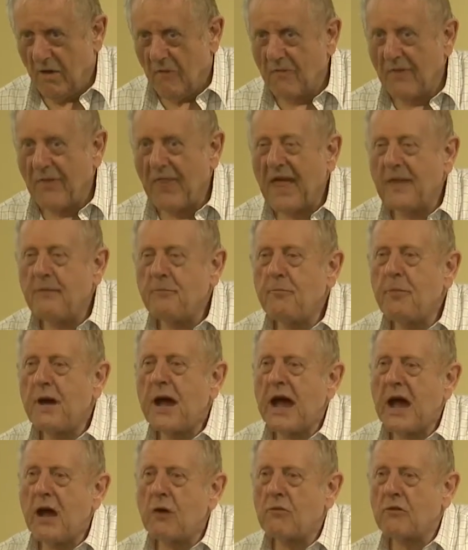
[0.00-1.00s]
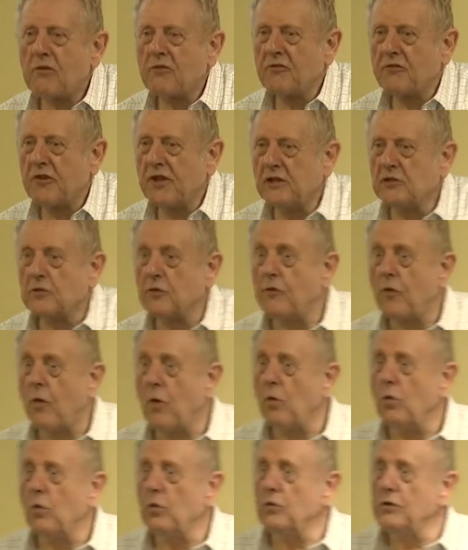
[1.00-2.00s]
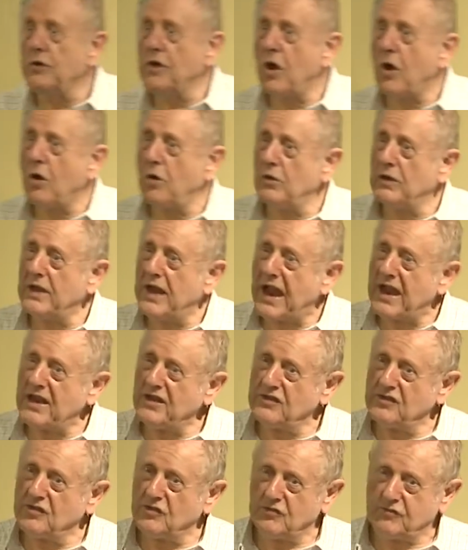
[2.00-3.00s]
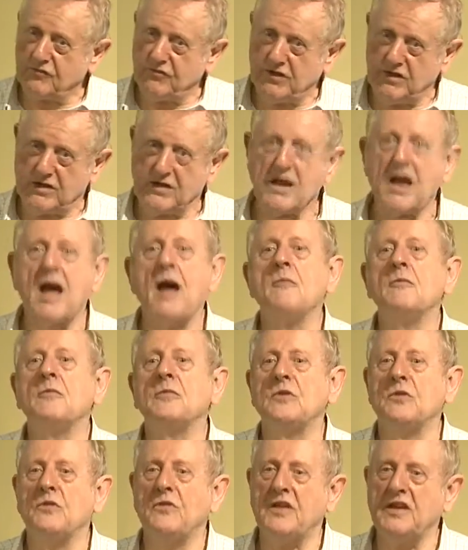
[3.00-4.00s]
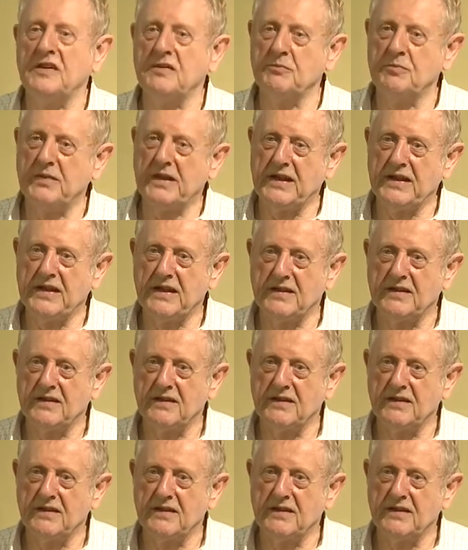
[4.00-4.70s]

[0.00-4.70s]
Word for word: When that power field of all the holy angels will come to this planet,